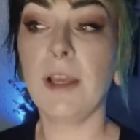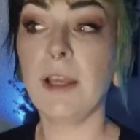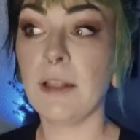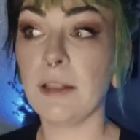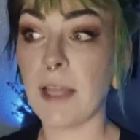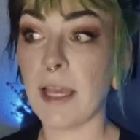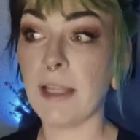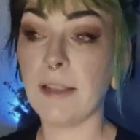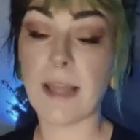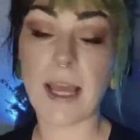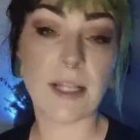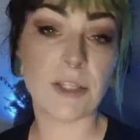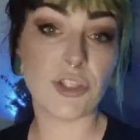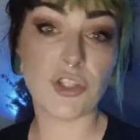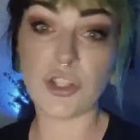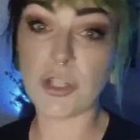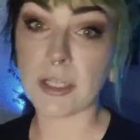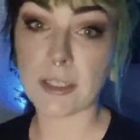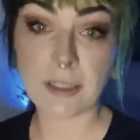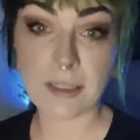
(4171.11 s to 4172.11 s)
Like, that's
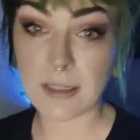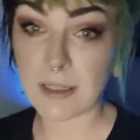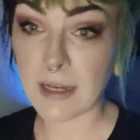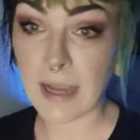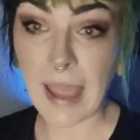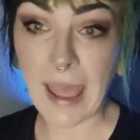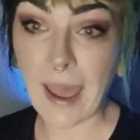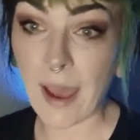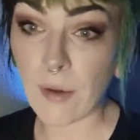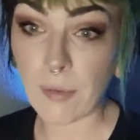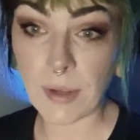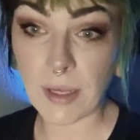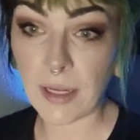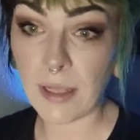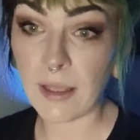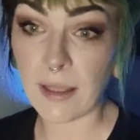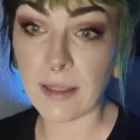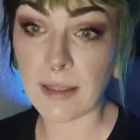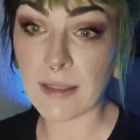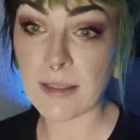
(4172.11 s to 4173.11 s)
just how it
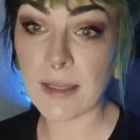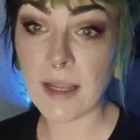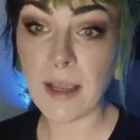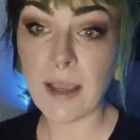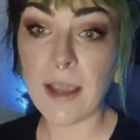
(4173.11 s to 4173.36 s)
is.